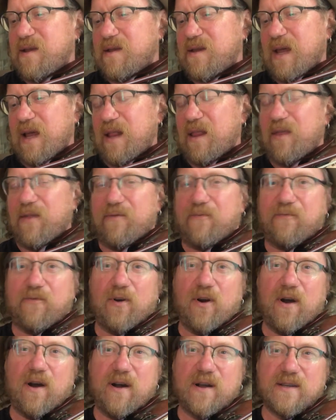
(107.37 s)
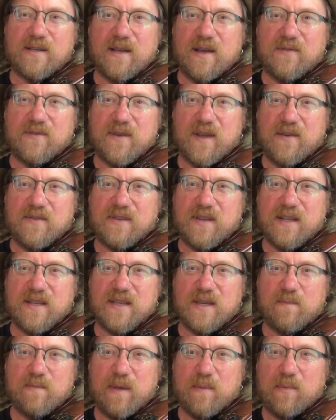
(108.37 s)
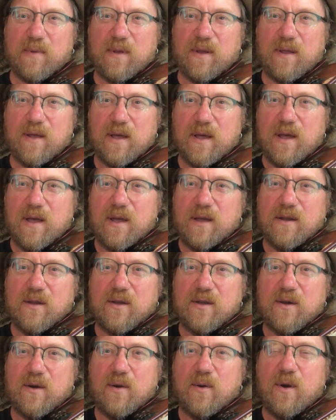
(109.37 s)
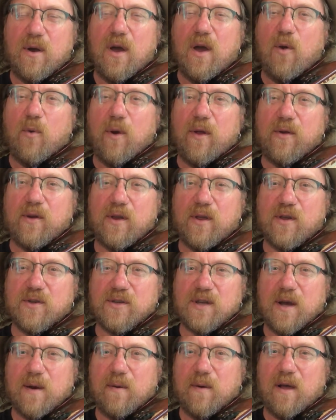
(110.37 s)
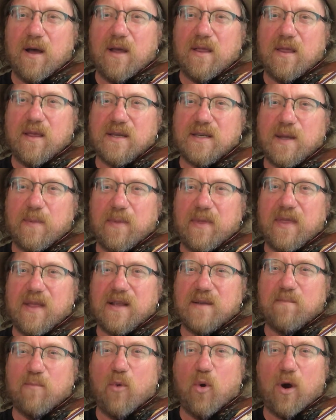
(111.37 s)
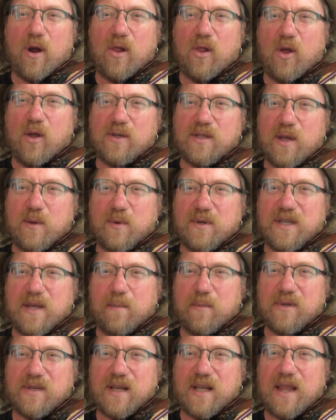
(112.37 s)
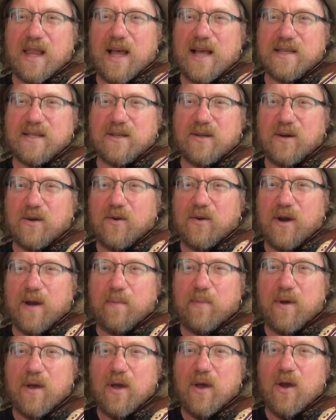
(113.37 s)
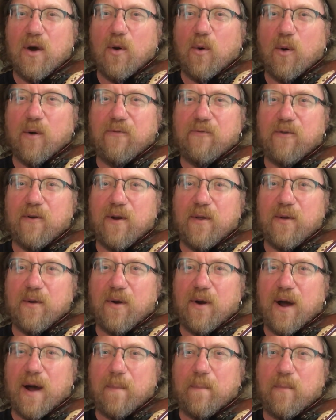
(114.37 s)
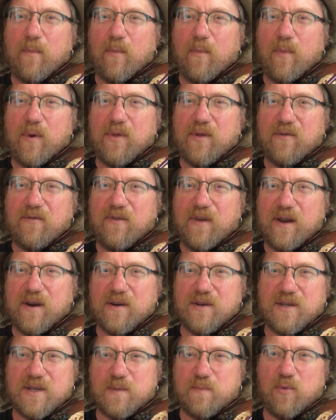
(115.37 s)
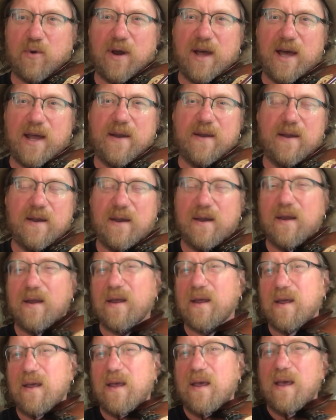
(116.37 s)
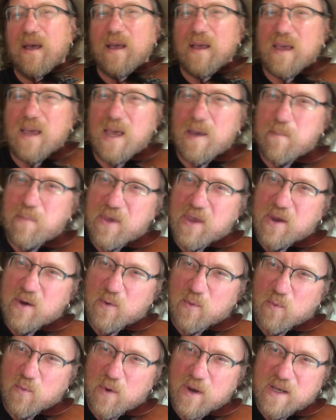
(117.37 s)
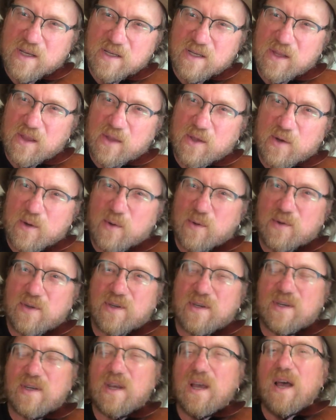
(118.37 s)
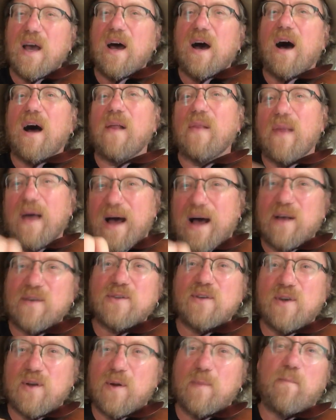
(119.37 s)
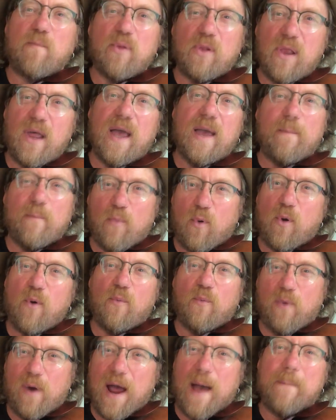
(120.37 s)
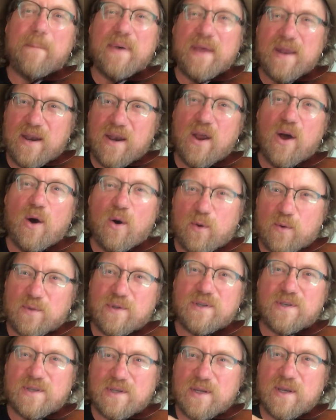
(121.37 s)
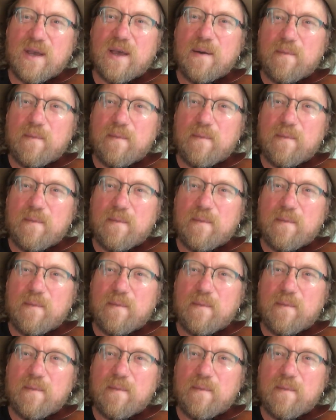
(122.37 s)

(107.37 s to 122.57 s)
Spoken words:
tail of the frog, as I've seen some people do, whether you're using something that more closely resembles a classical grip, or further up with your fingers spread, keeping your wrist loose allows you to play more rapid notes